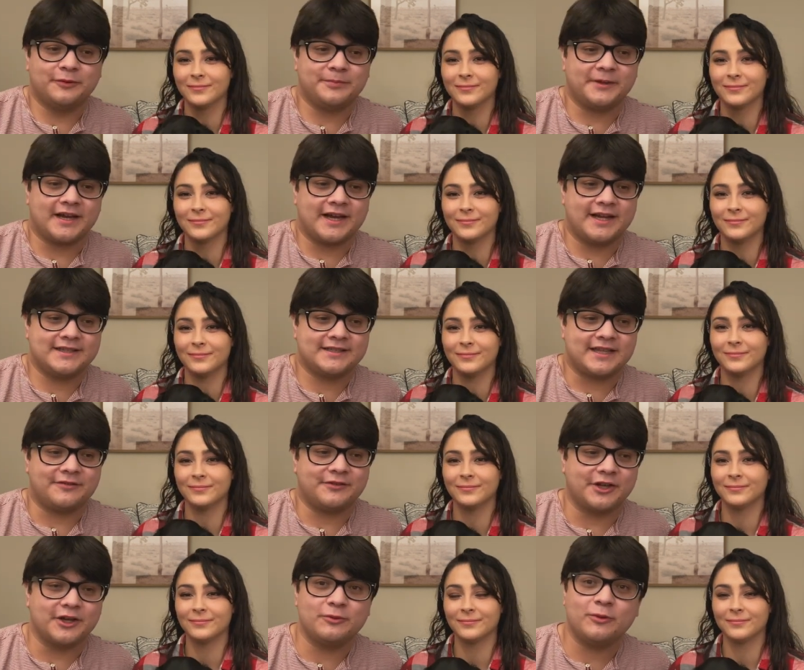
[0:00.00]
Speaker 1: Hope you guys have
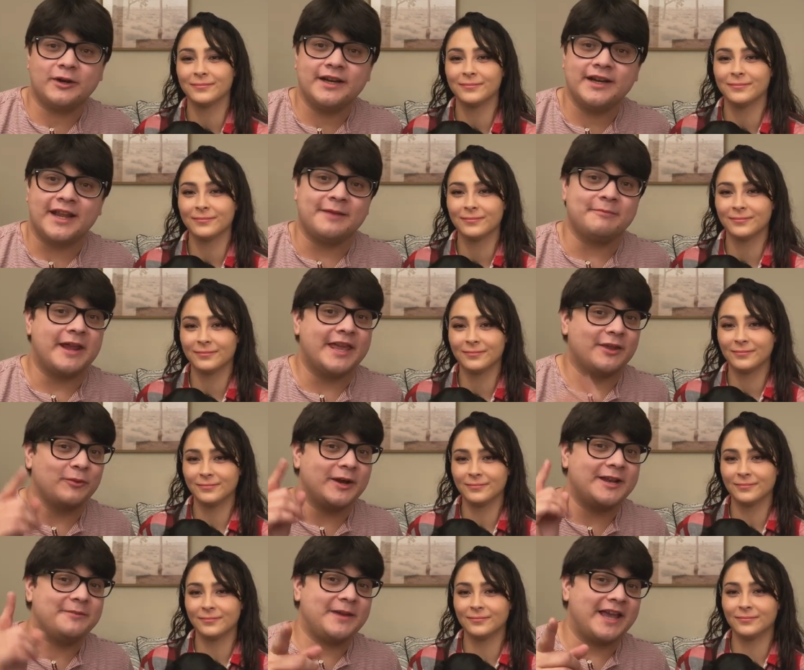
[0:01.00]
a good one, and may the
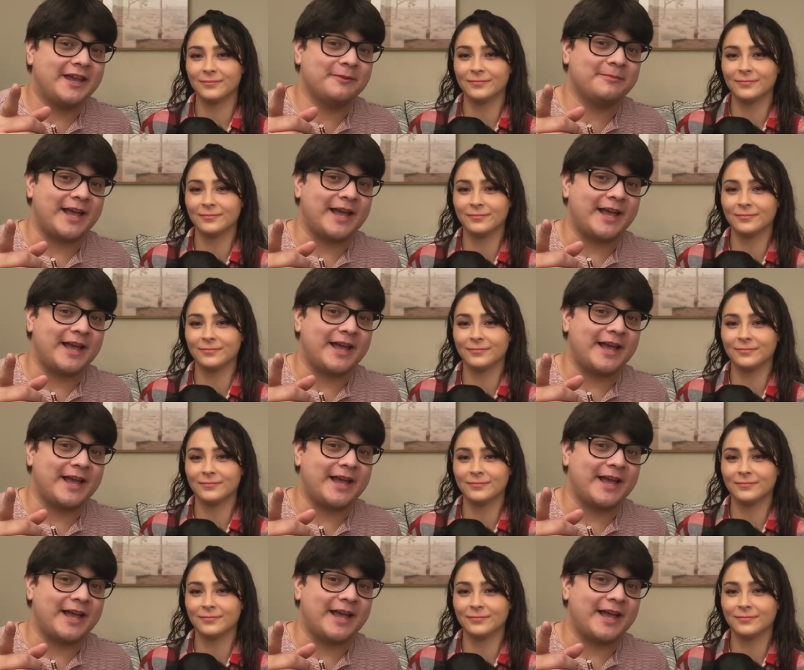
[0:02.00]
wind be at your